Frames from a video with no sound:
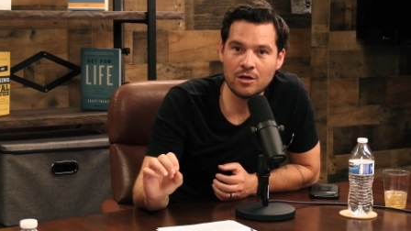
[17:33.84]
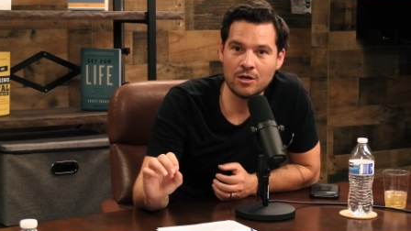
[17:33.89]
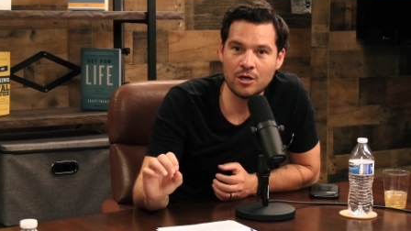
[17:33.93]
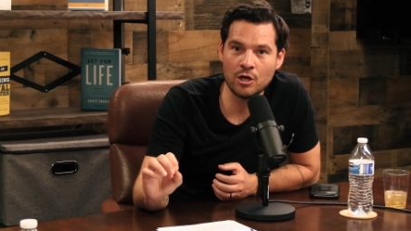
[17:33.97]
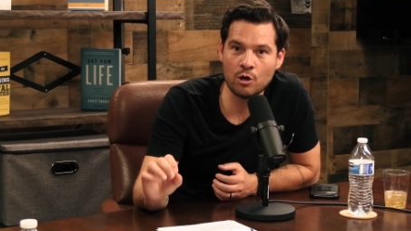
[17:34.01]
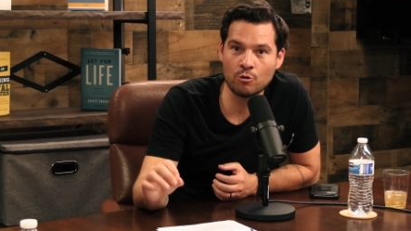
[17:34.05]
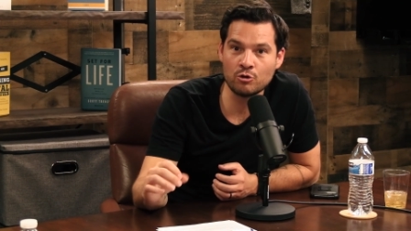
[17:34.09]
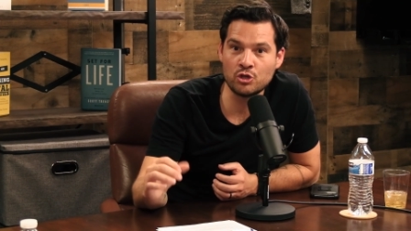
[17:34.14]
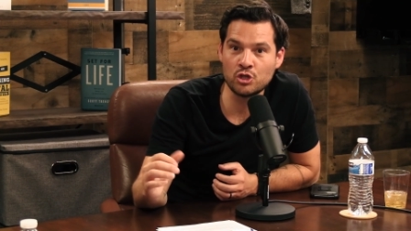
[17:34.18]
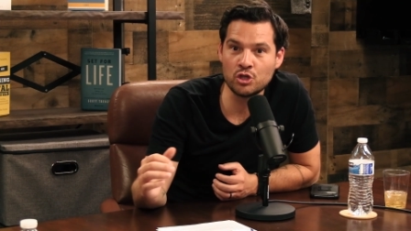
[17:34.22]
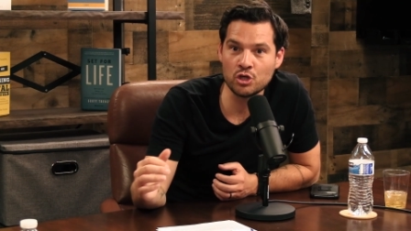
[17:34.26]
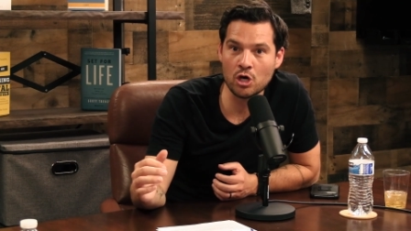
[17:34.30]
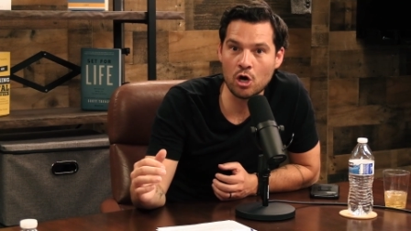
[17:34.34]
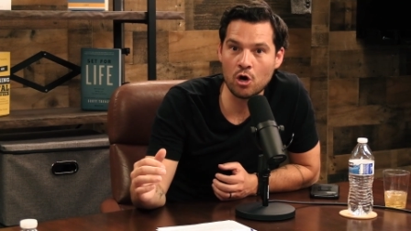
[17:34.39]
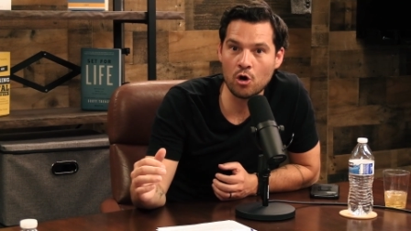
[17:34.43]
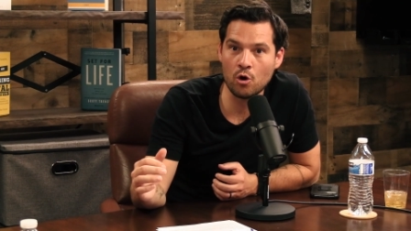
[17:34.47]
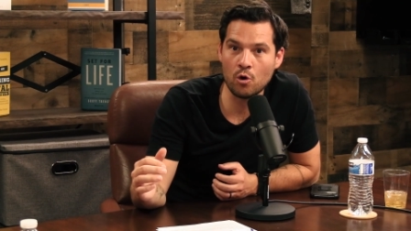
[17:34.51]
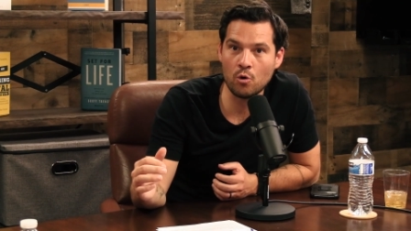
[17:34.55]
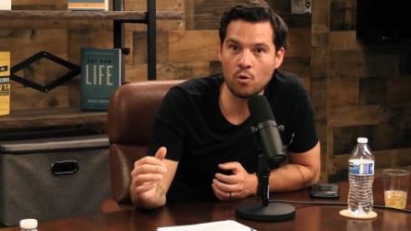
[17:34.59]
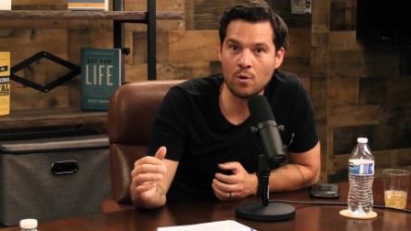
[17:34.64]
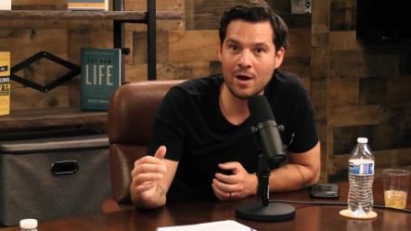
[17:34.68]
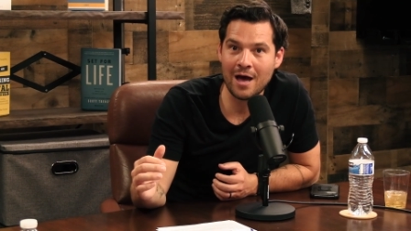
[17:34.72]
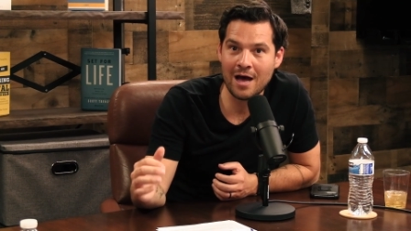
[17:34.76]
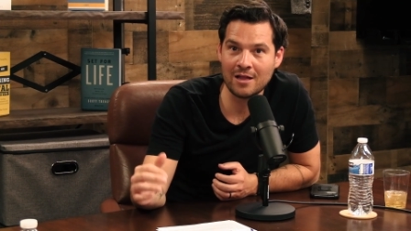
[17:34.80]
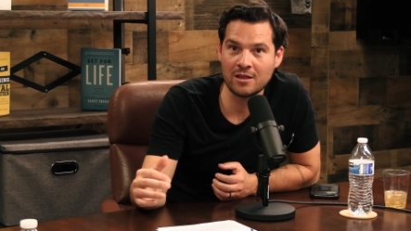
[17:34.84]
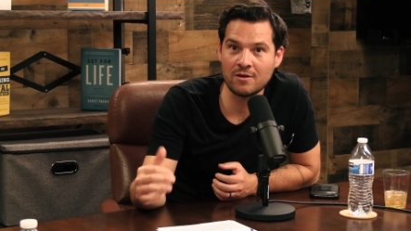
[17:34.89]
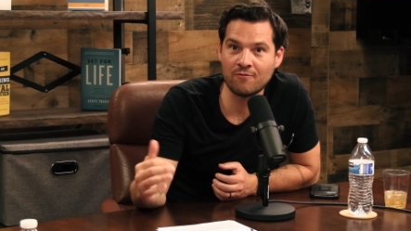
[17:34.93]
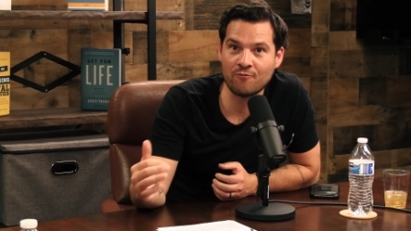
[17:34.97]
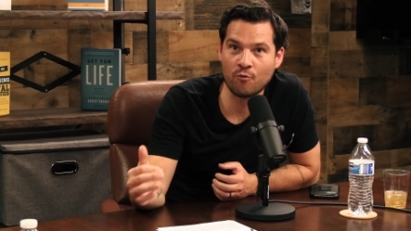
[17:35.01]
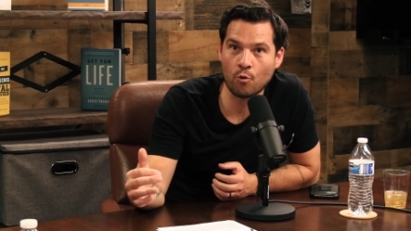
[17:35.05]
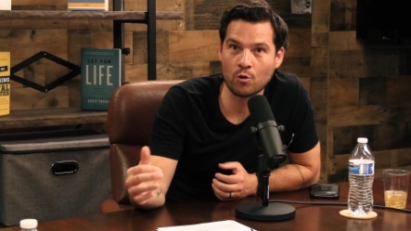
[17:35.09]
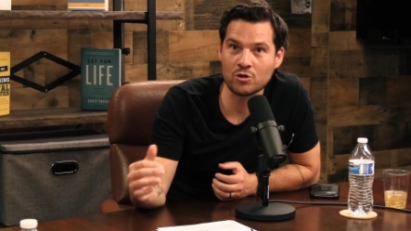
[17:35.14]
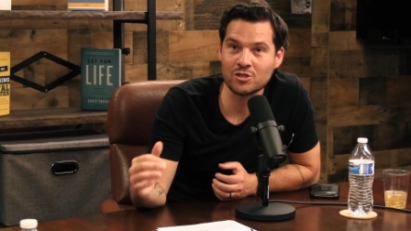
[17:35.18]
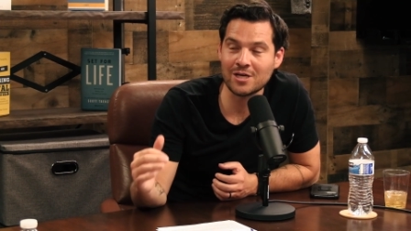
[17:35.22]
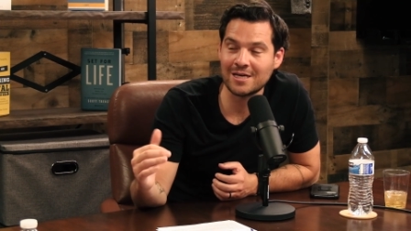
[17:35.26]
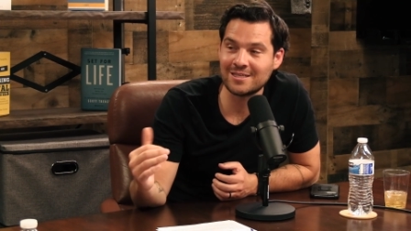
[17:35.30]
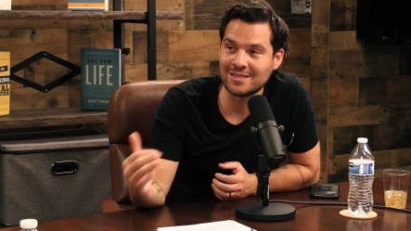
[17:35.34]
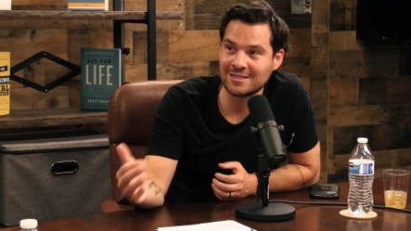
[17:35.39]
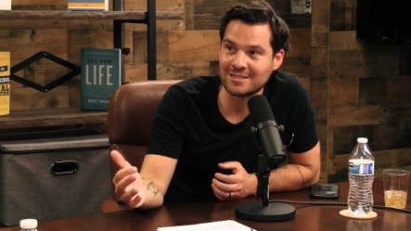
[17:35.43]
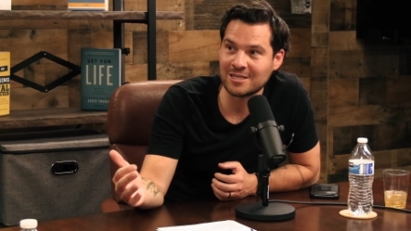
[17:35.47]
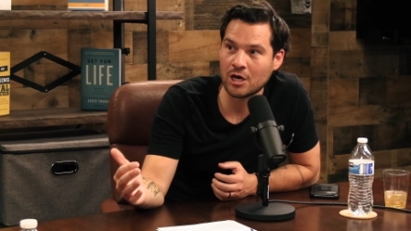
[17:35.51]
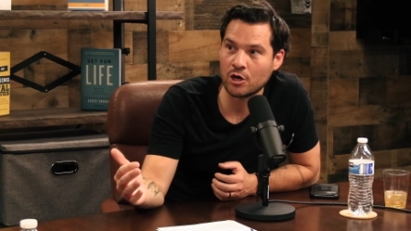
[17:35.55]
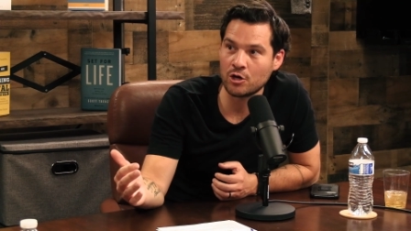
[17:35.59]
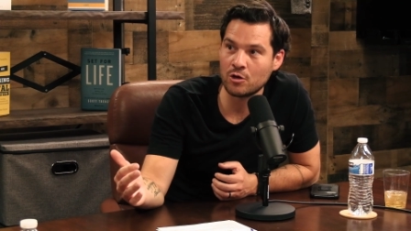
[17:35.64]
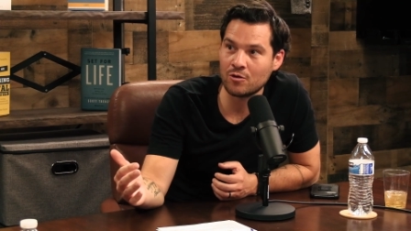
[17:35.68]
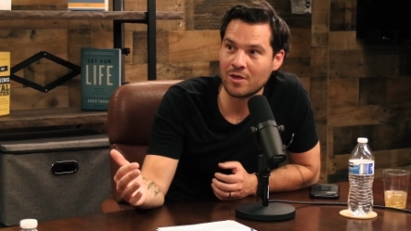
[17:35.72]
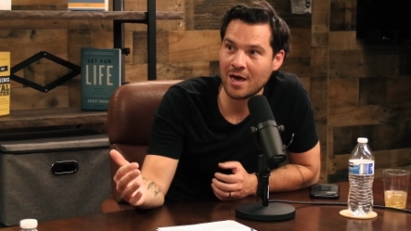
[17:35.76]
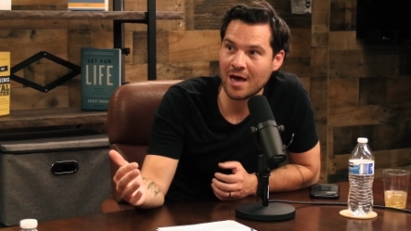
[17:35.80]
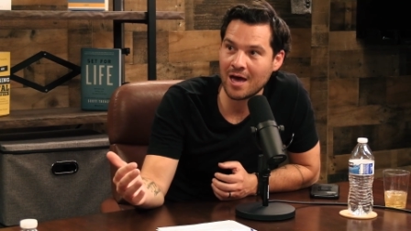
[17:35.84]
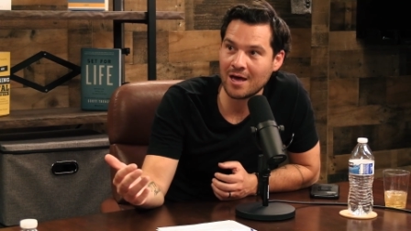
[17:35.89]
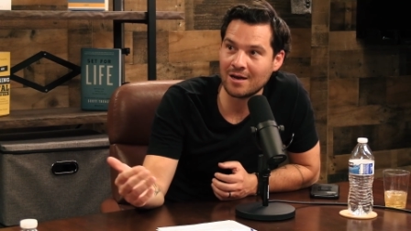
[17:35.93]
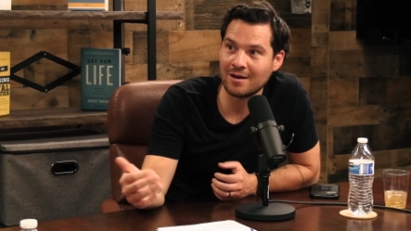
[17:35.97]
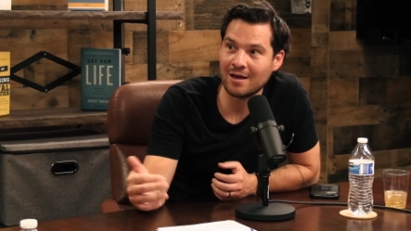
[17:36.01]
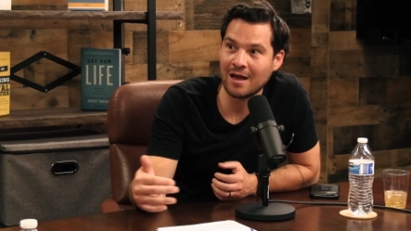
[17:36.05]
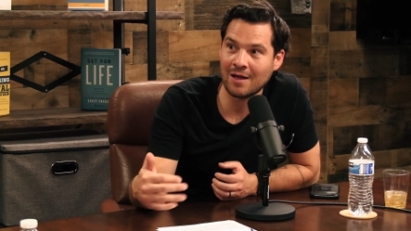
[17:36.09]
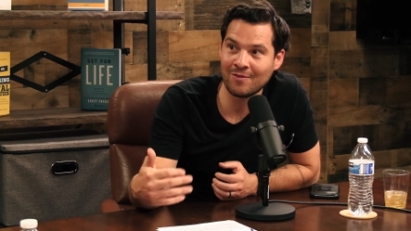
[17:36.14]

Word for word: you know, Joe had the foresight to tell you that,